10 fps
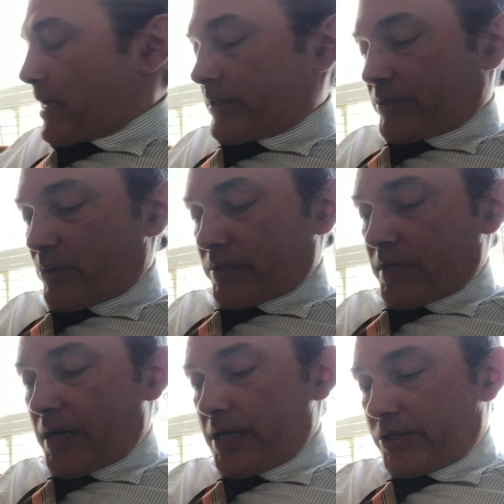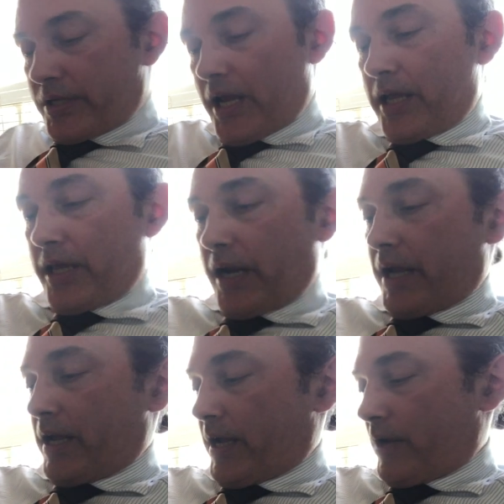And so it's not each day that
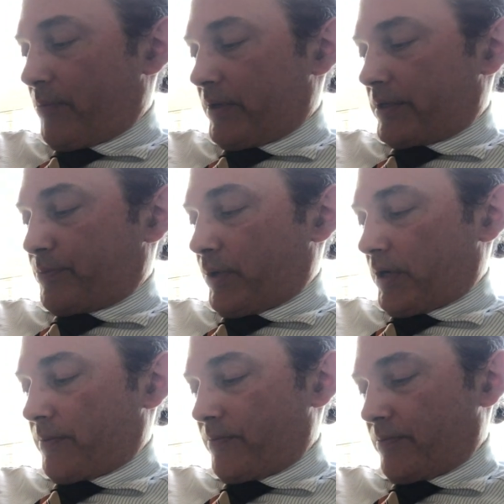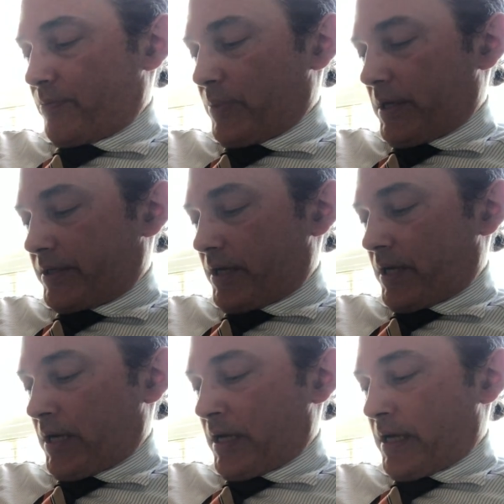I open this book, but
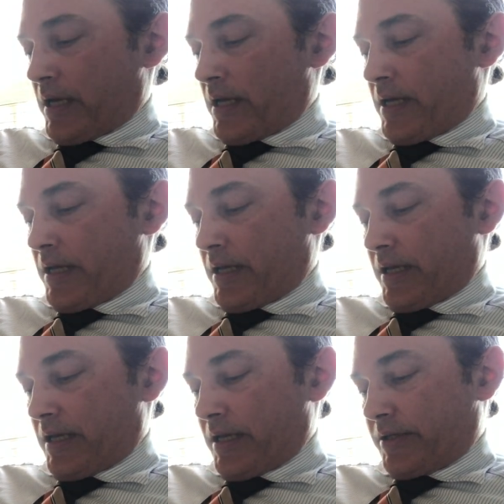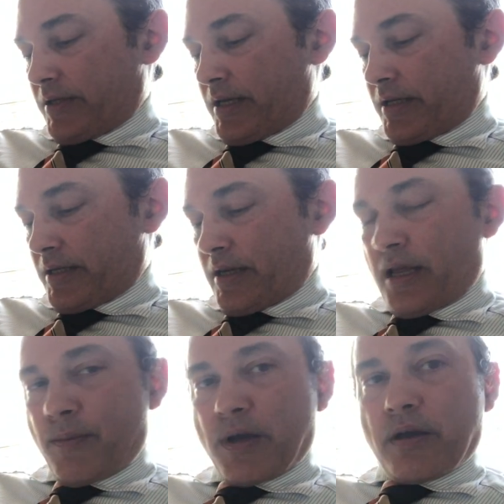it's
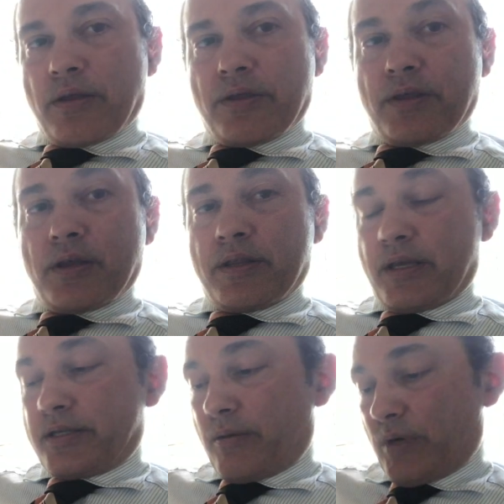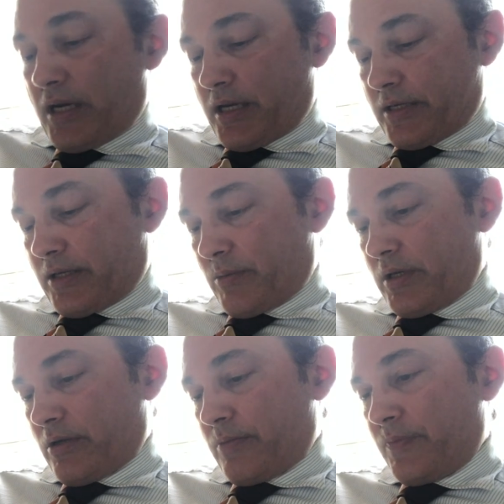among other things I'm reading, it's
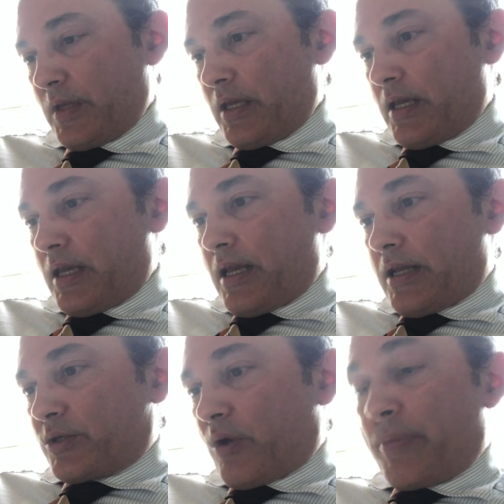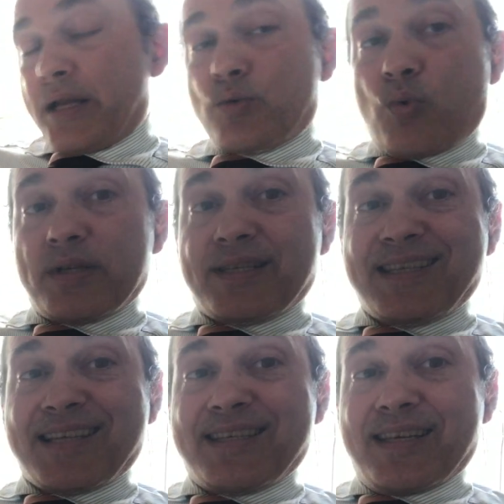something to do. And so on page
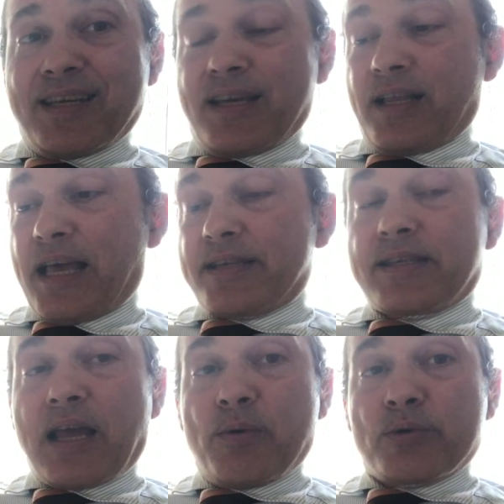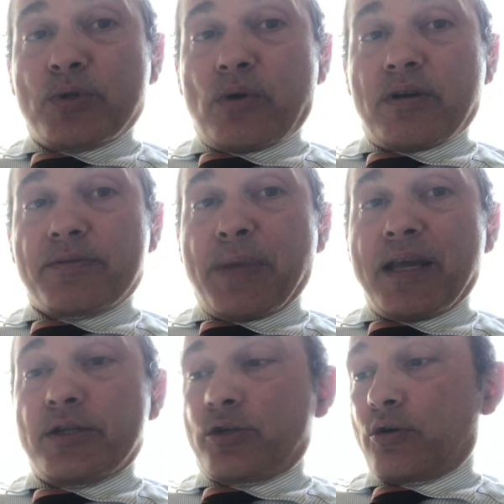160, last time it was noted on
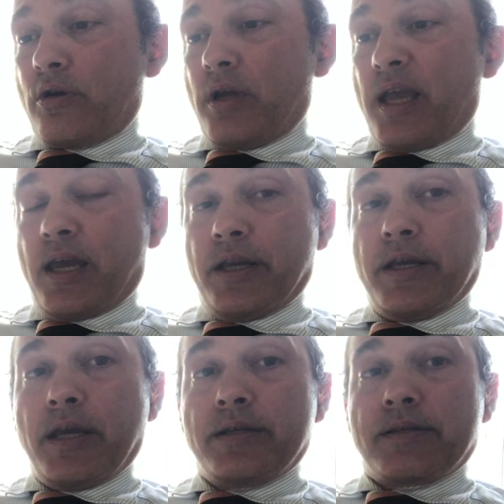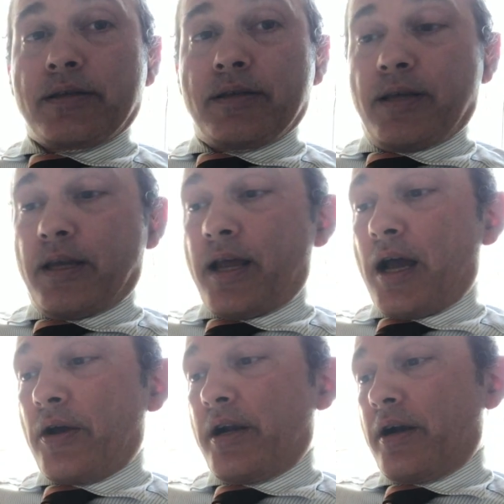page 88, and
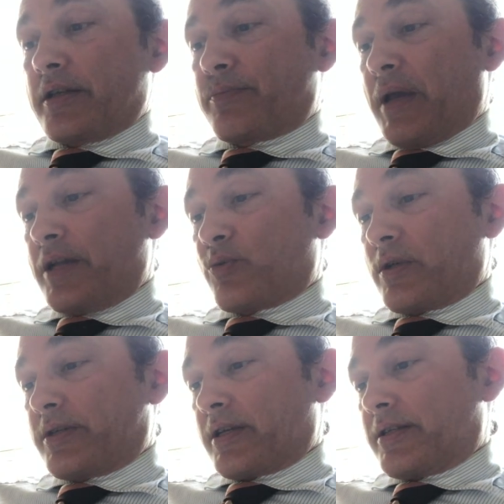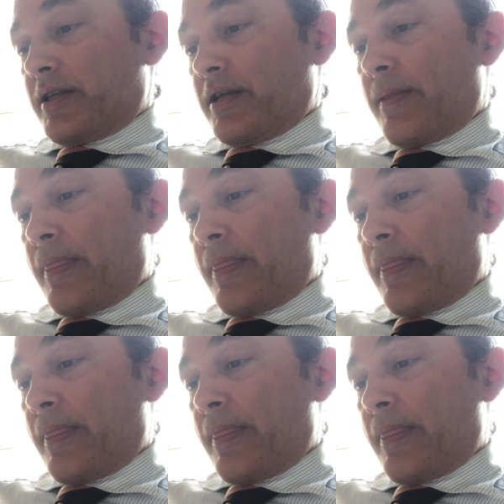now here is page 160,